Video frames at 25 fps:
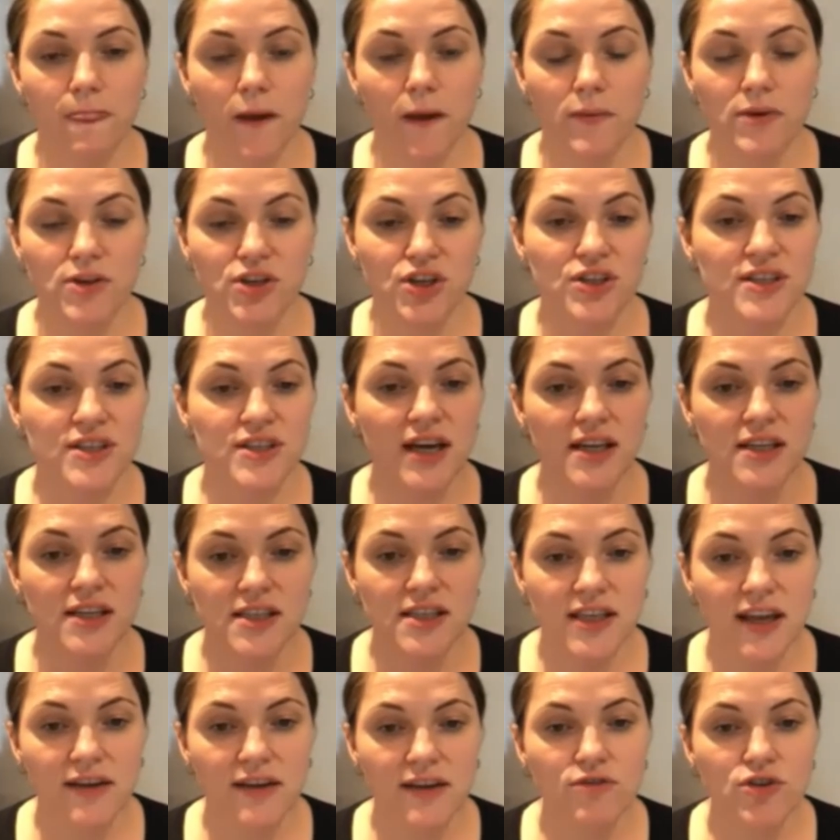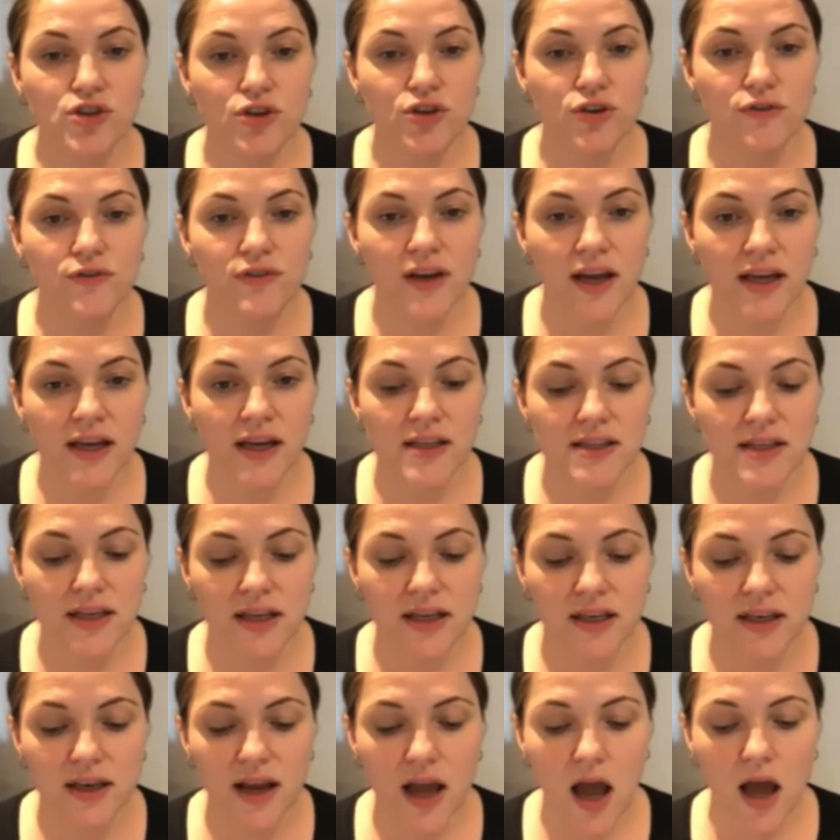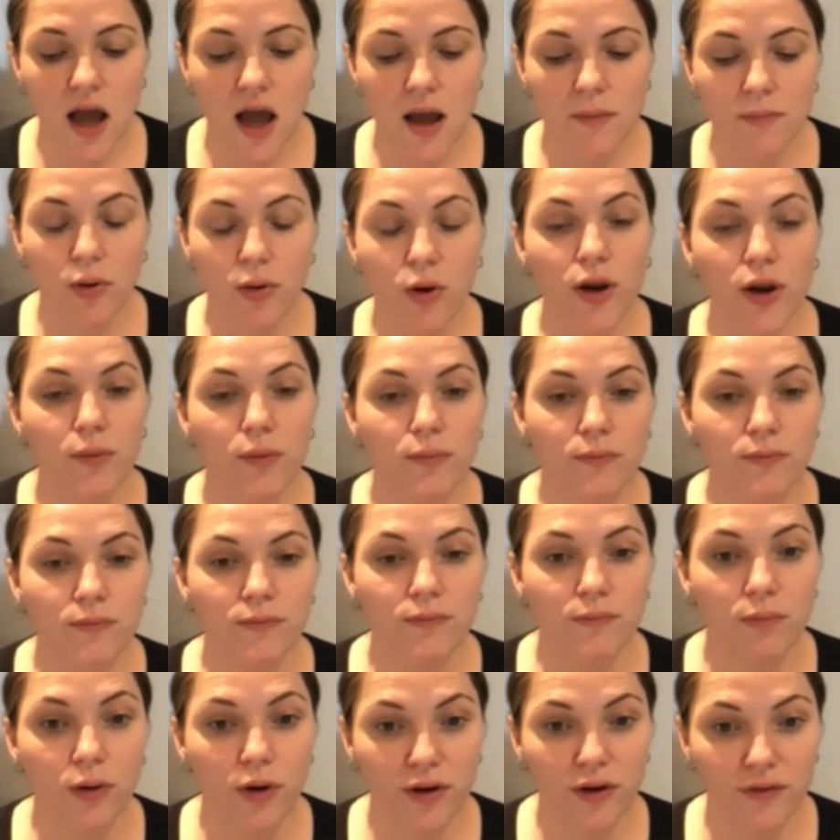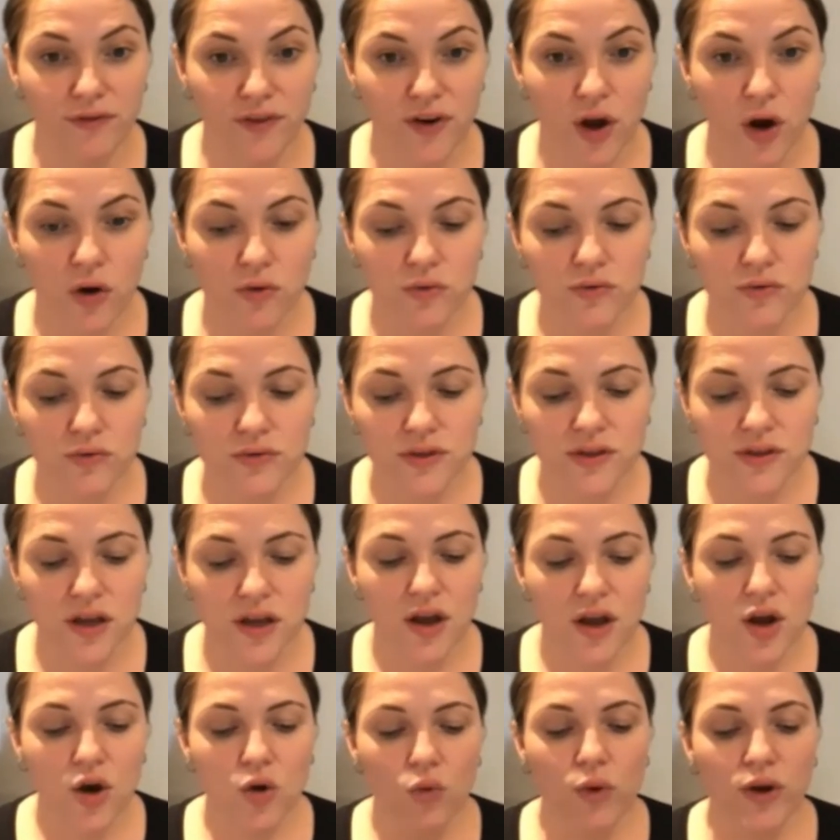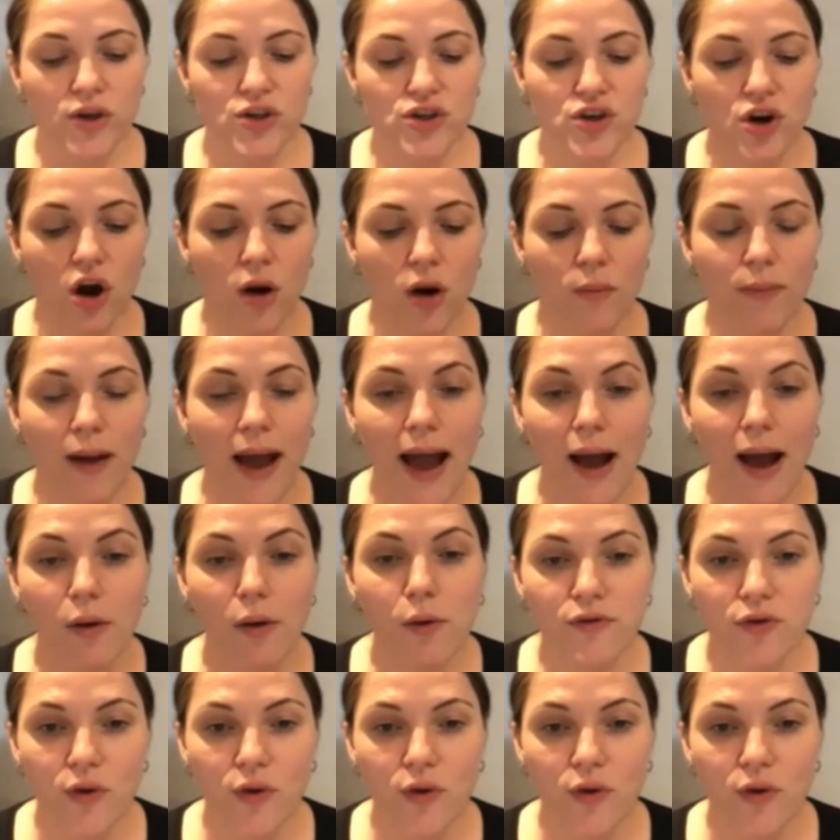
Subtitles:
contains skin rejuvenating polyphenols, which are powerful